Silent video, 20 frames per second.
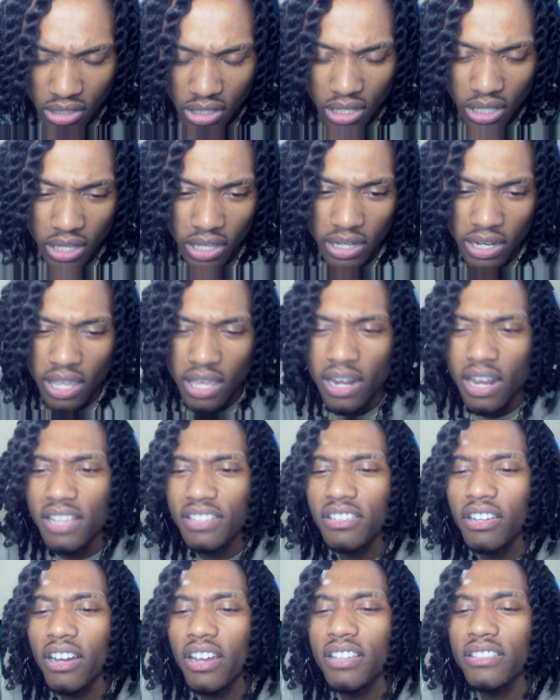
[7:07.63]
And, and that's
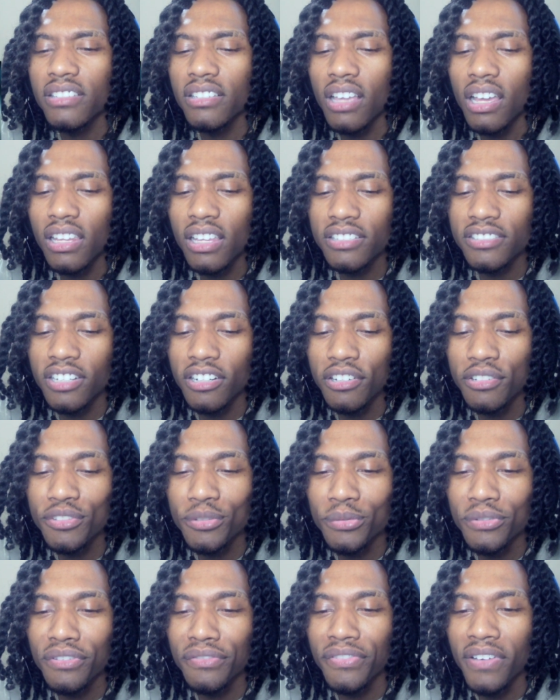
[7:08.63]
crazy, y'all. I turned
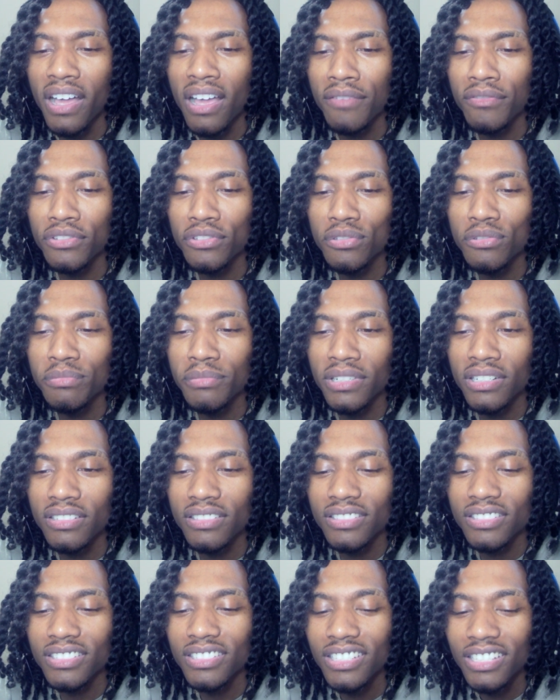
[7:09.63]
twenty-five in two
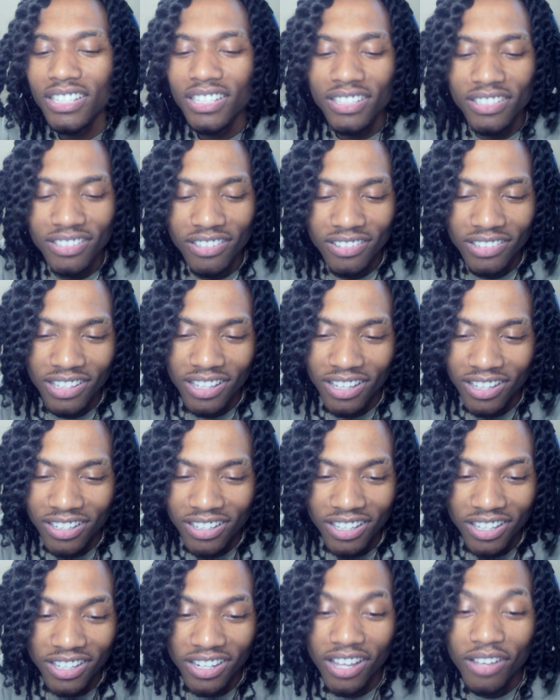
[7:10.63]
months. No lie.
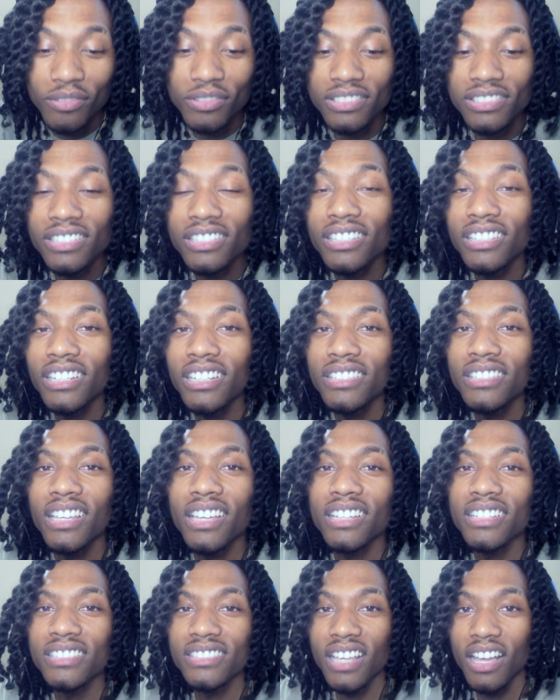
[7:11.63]
And I was looking at that
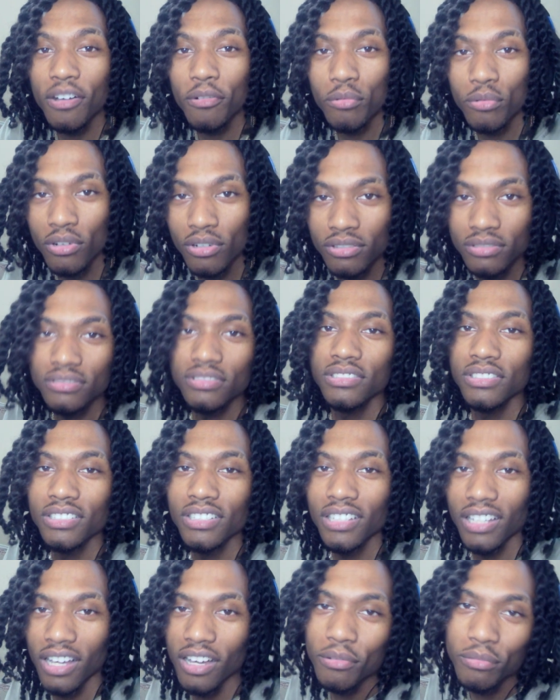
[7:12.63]
because I want
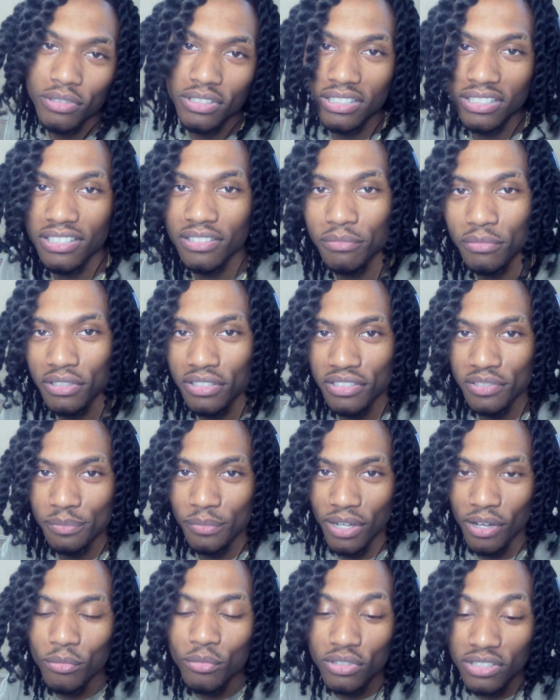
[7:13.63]
I wanna get me a, I
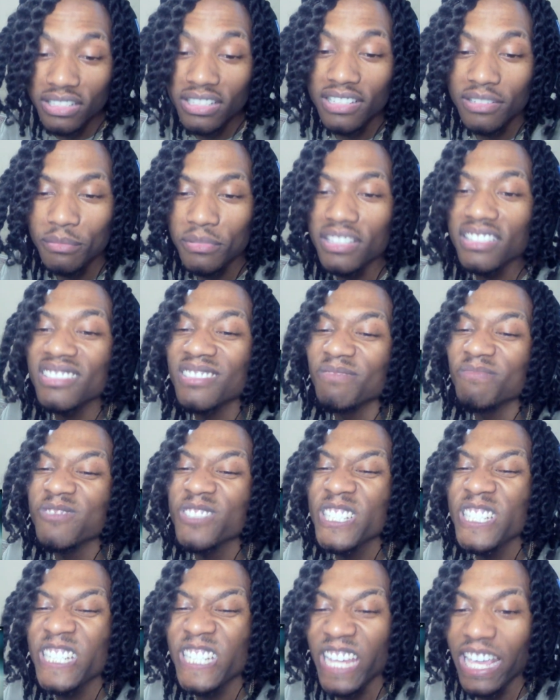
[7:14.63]
wanna get me some
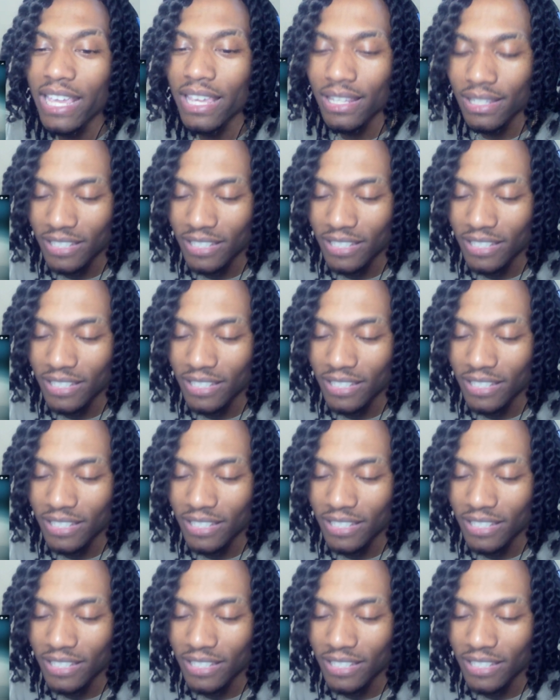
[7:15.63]
shit.